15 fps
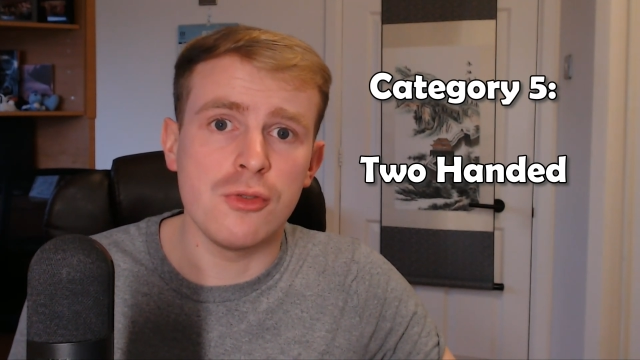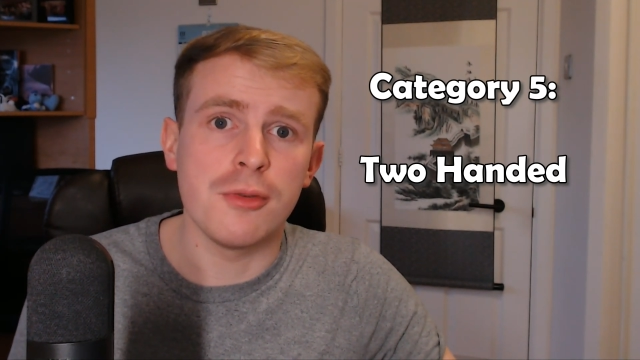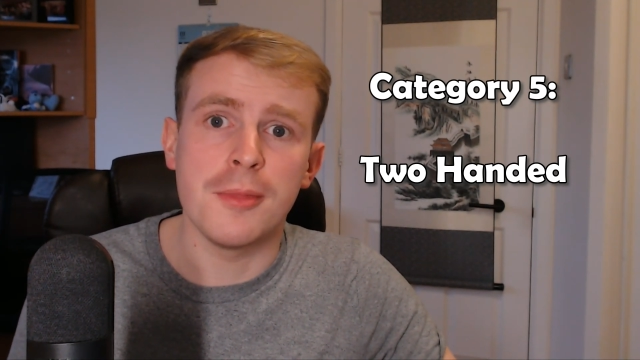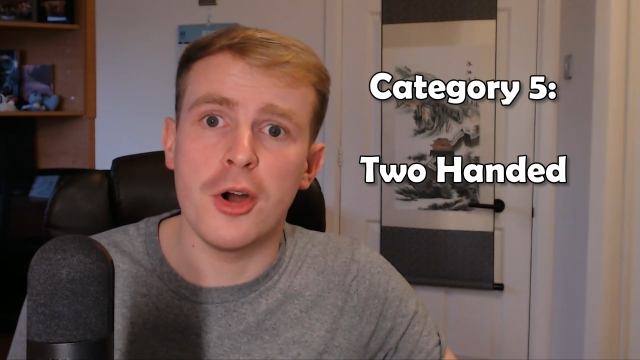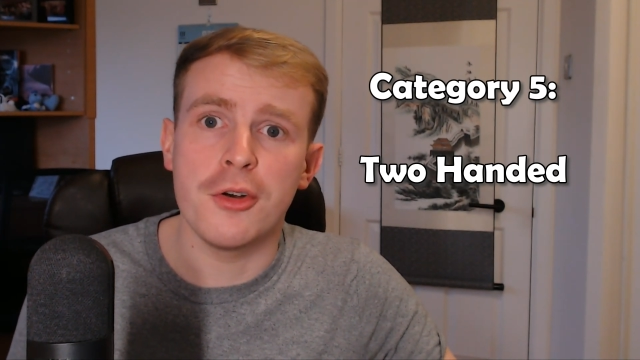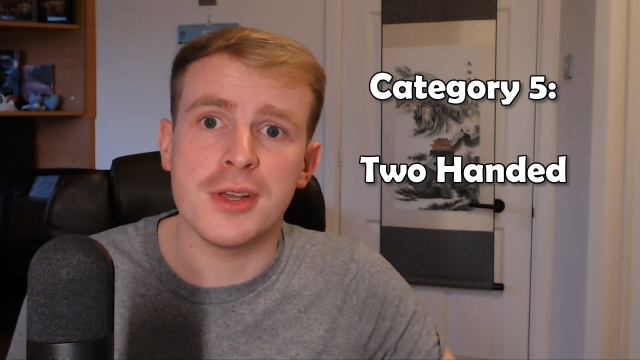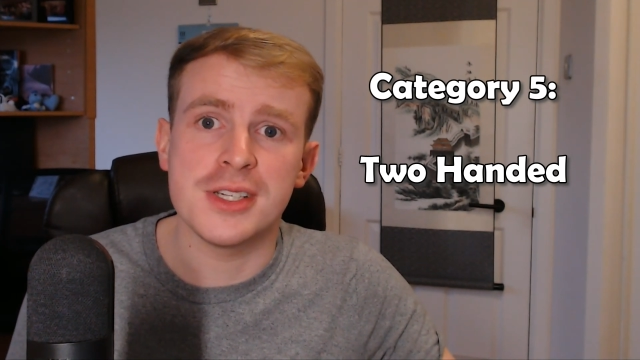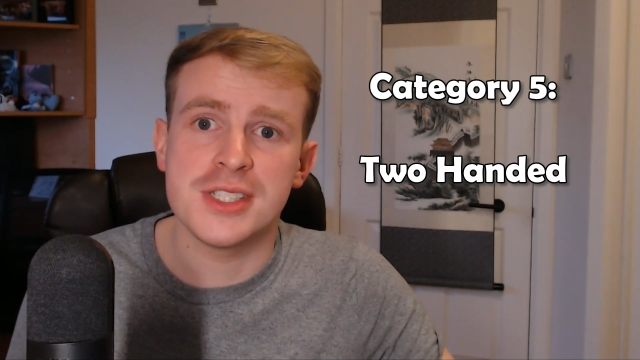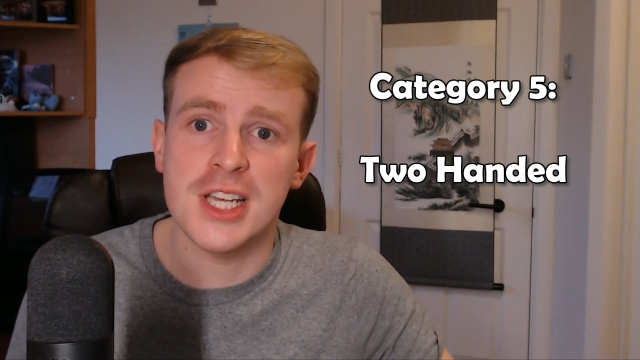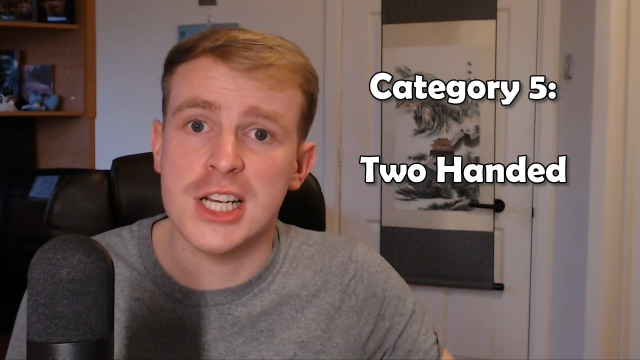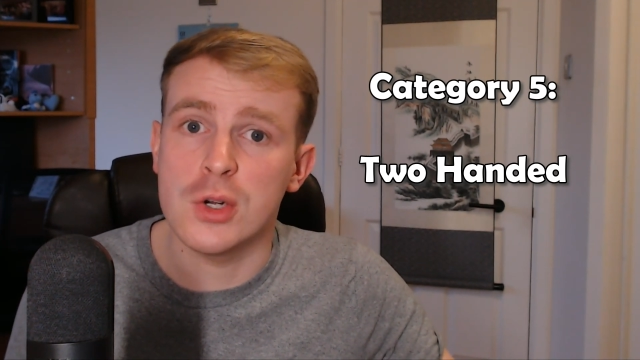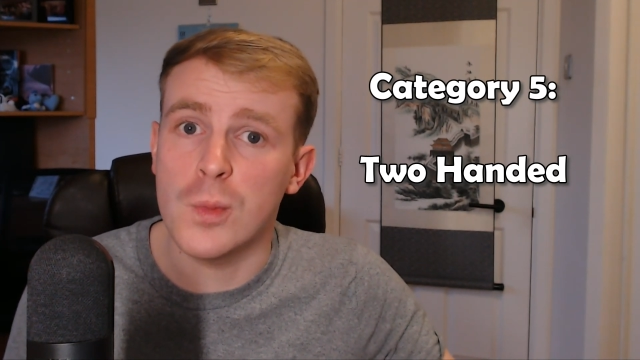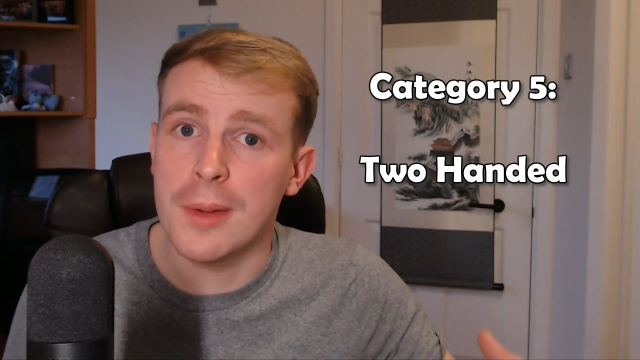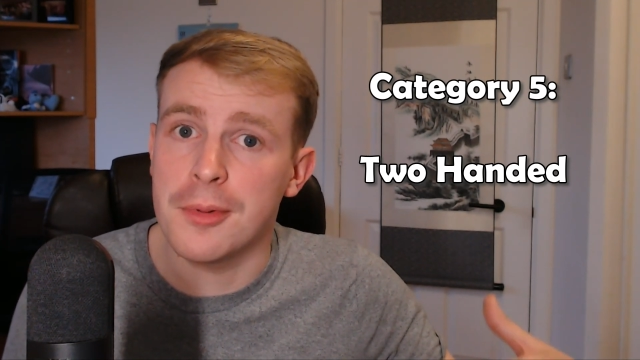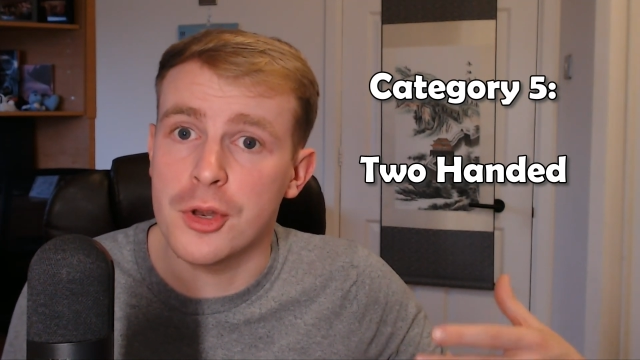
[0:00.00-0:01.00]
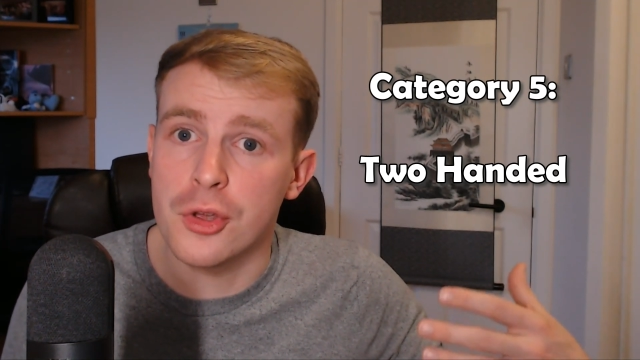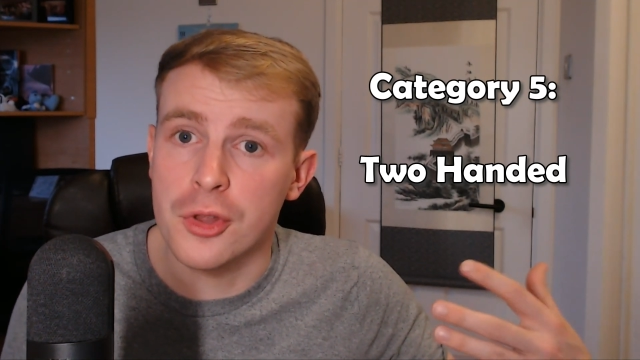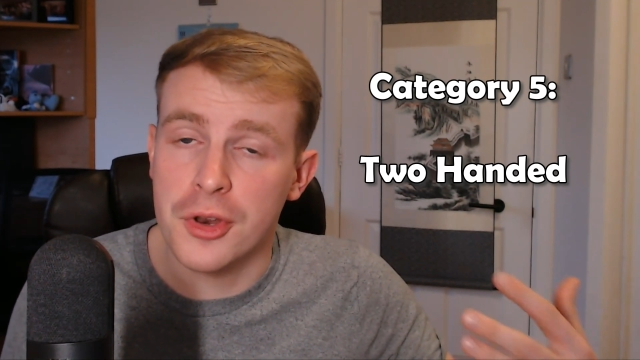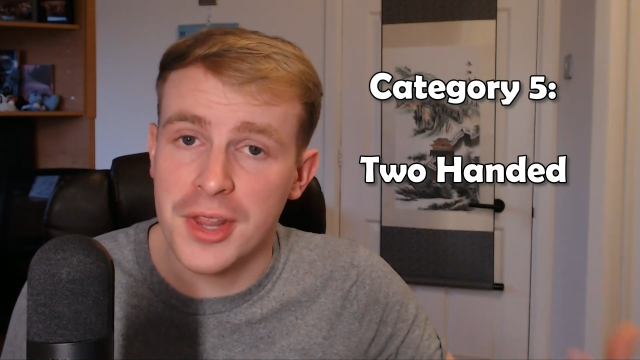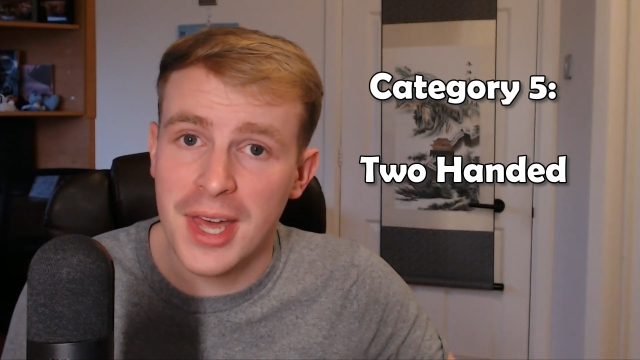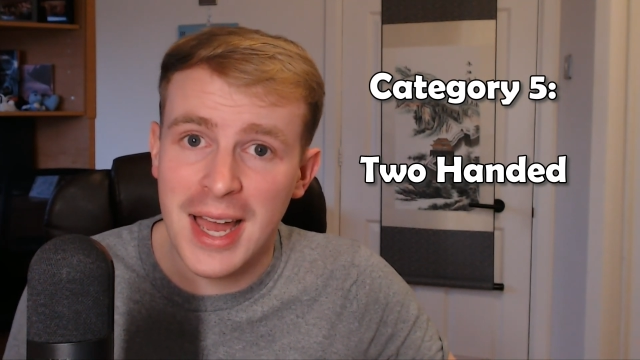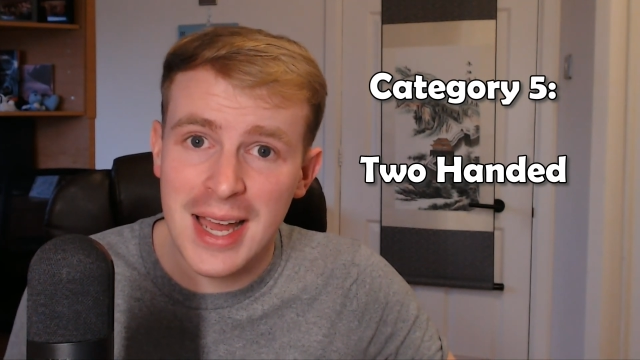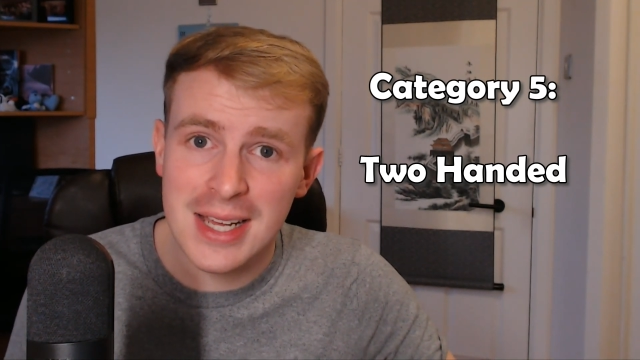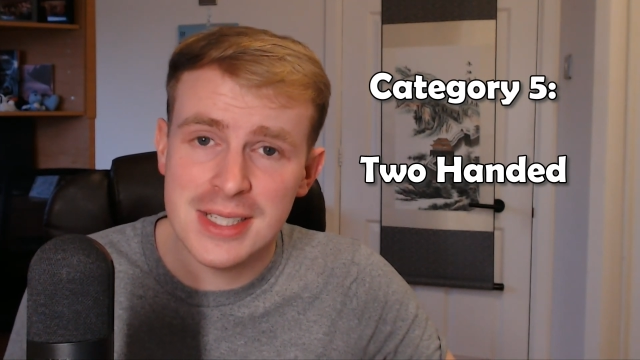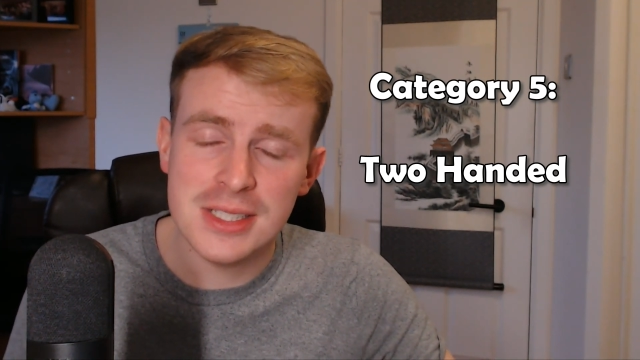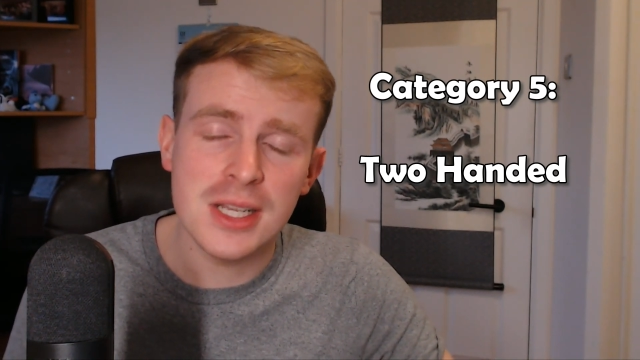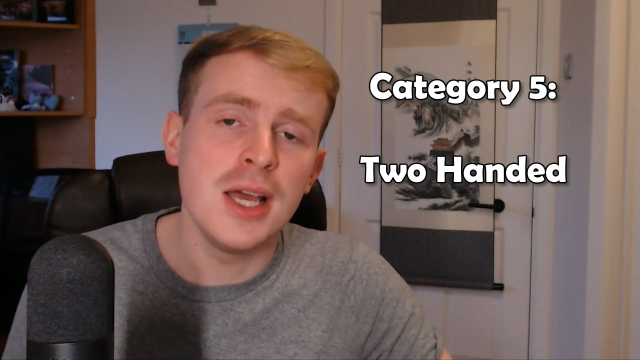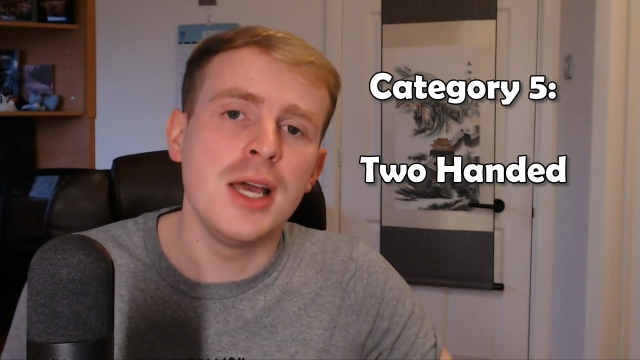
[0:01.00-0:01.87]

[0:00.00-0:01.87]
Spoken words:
holding a second weapon in your other hand,